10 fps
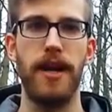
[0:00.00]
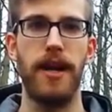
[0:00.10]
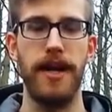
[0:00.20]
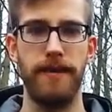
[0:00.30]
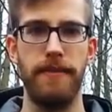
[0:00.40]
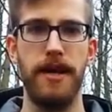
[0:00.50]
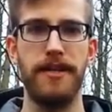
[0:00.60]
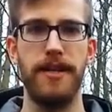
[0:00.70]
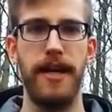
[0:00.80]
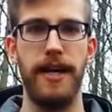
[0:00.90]
I am
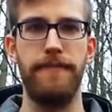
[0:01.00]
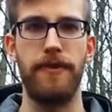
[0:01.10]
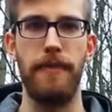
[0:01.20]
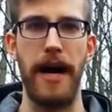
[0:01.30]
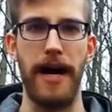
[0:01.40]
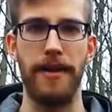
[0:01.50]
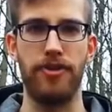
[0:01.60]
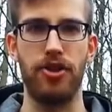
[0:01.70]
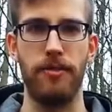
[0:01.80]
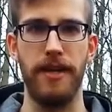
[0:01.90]
Martin, I am from Aachen,
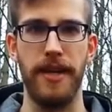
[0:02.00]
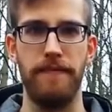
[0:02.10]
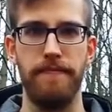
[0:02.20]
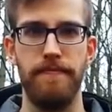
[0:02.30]
Germany.